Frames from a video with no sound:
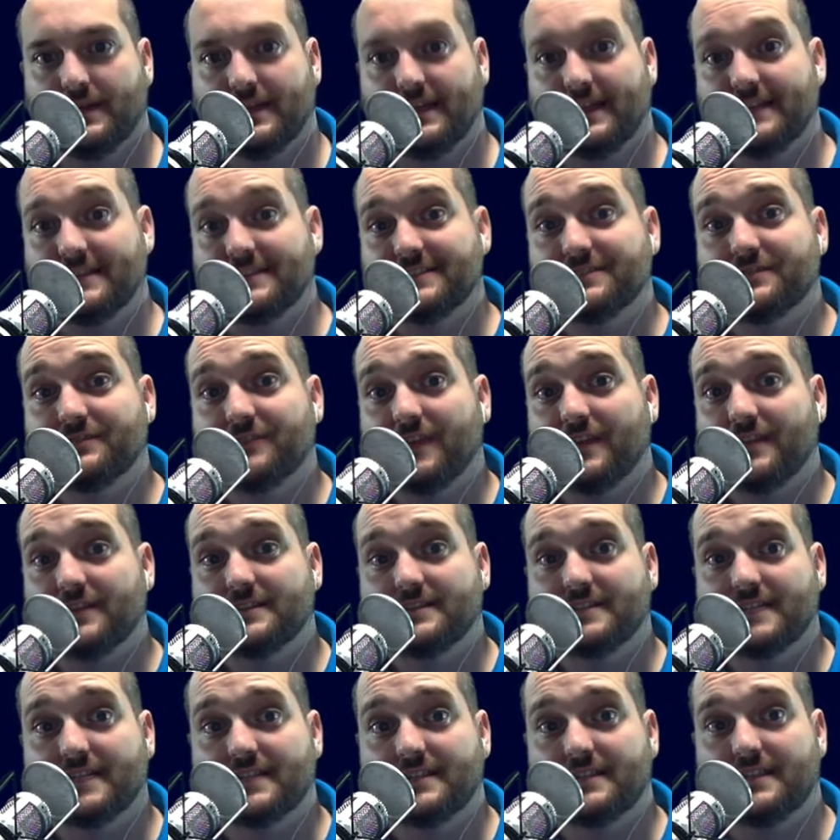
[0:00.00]
And I just found
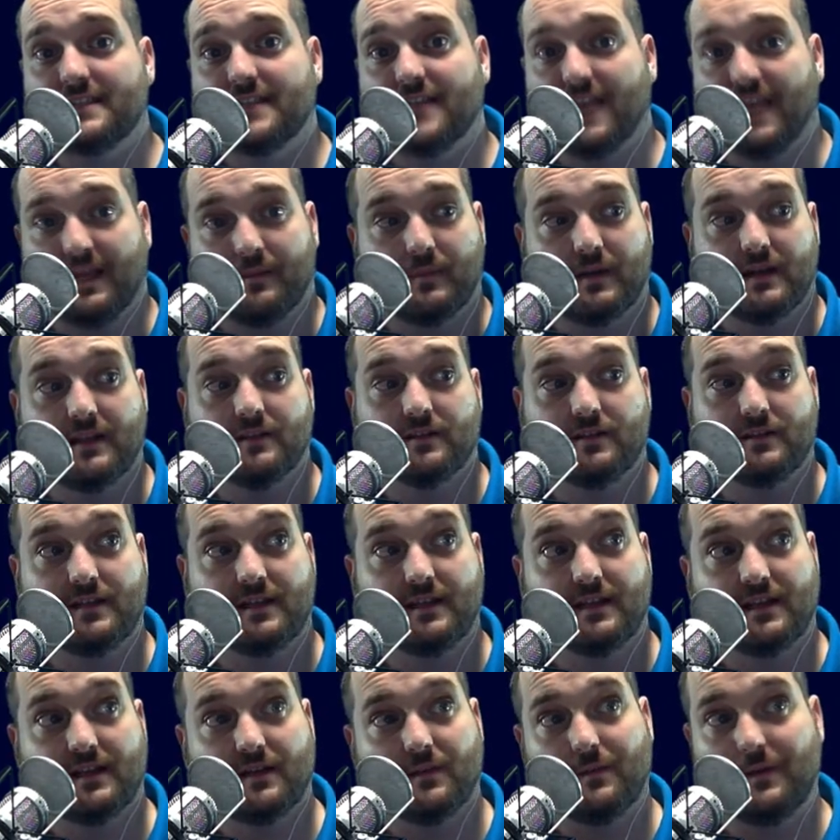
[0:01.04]
this out today by
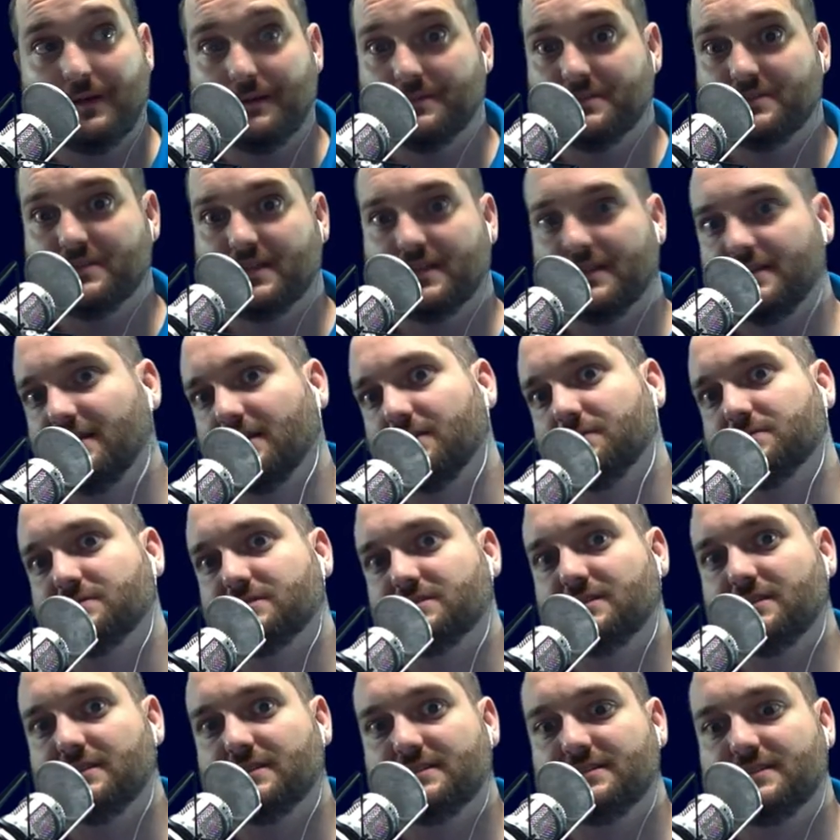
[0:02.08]
looking at a website that
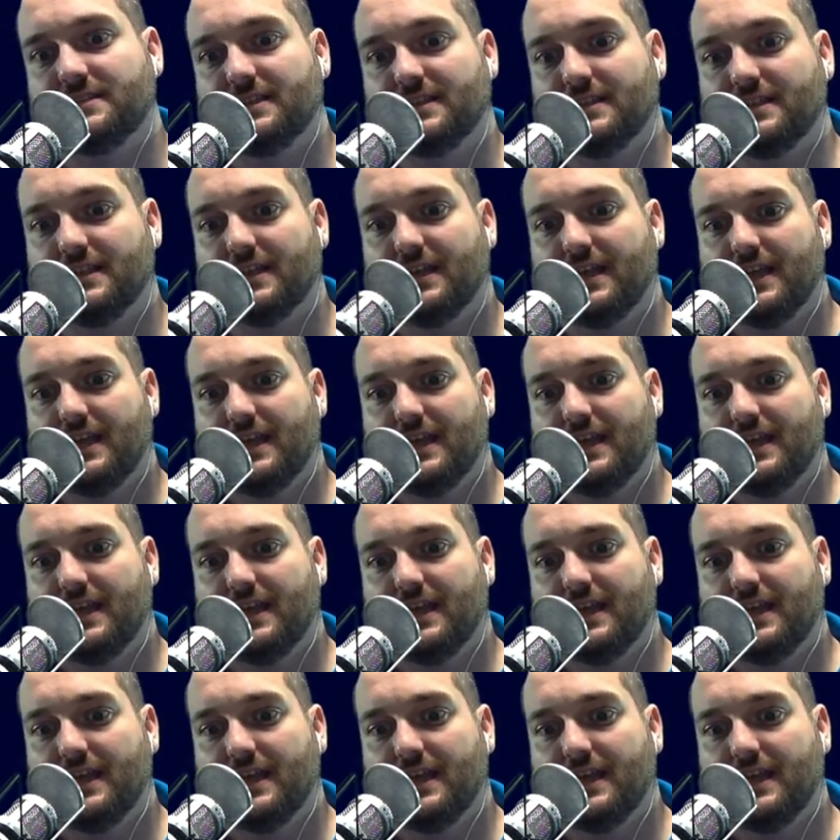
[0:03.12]
was listing